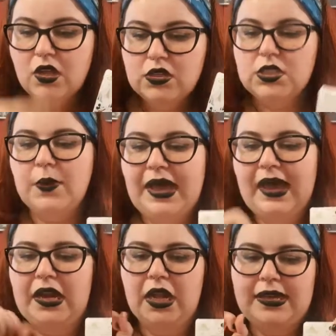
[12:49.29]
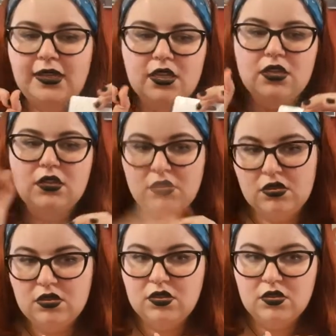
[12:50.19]
So it had like
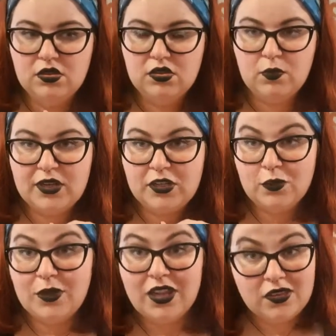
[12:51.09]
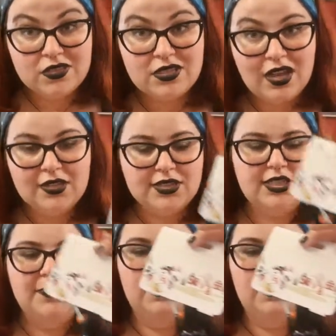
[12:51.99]
The Wind in the Willows and Sleepy